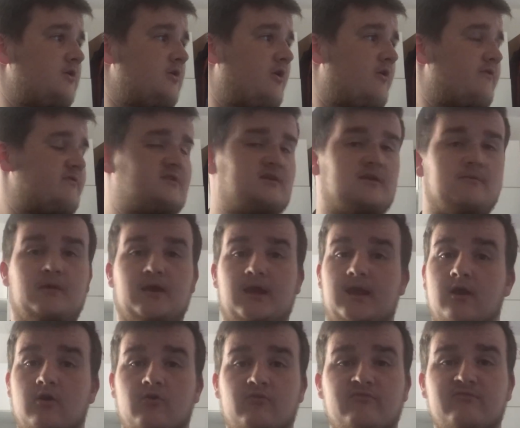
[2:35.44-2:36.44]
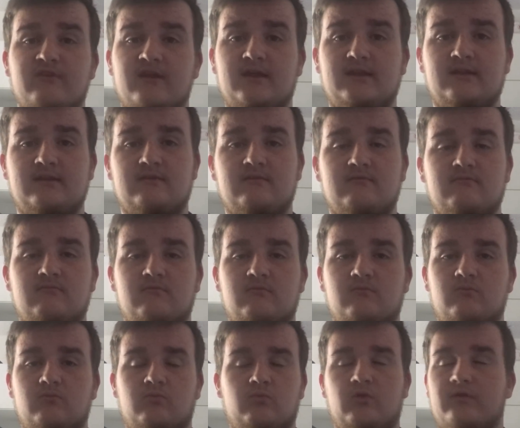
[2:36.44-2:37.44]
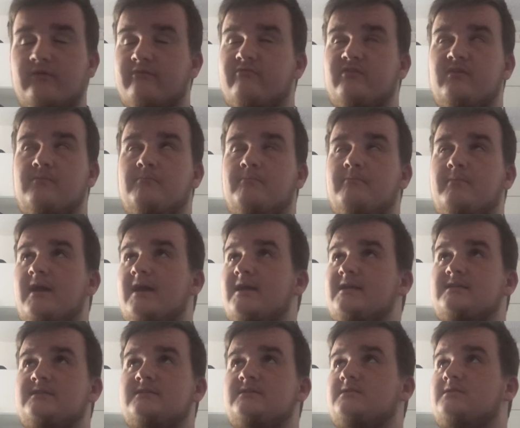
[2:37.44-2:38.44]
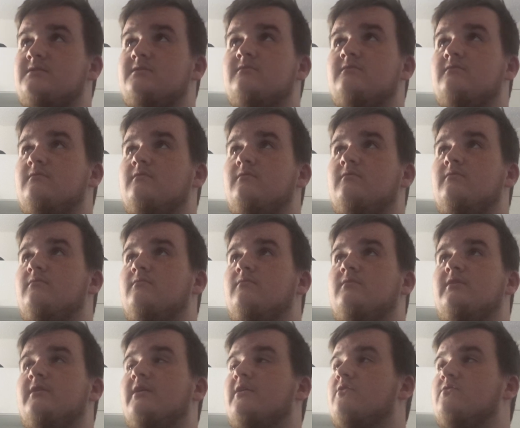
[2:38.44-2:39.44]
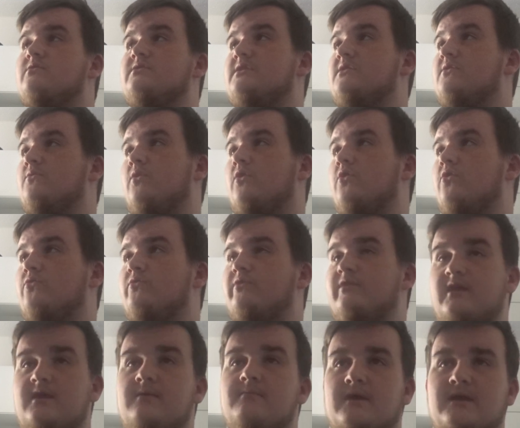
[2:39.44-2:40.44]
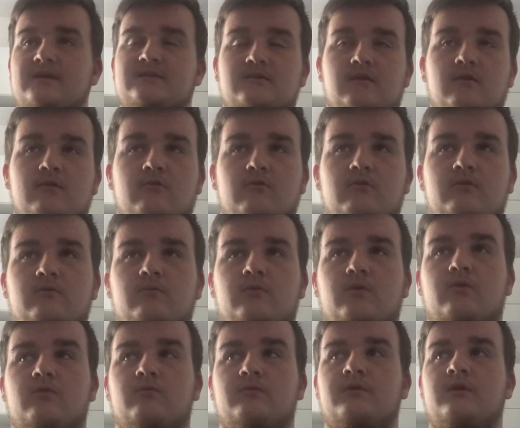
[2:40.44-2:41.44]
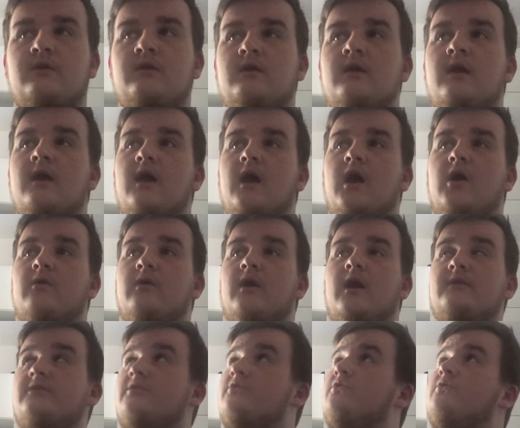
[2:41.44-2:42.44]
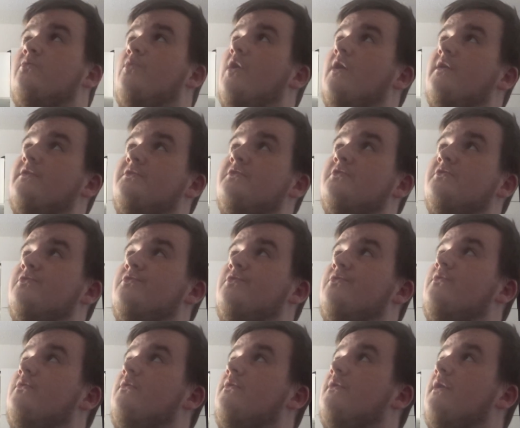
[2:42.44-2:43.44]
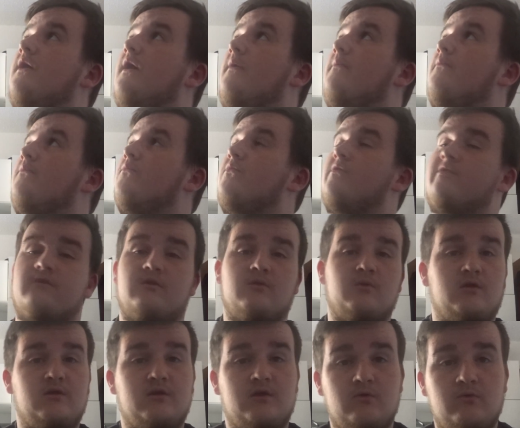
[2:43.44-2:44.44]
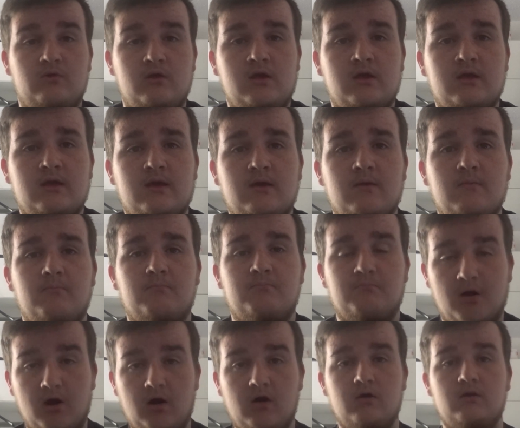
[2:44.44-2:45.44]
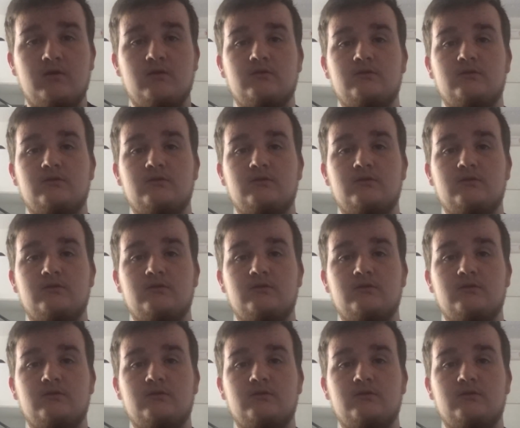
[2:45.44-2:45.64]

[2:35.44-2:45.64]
obviously my girlfriend, one of the best girls in the world, the best girl in the world. I don't know what I'd do without her now, but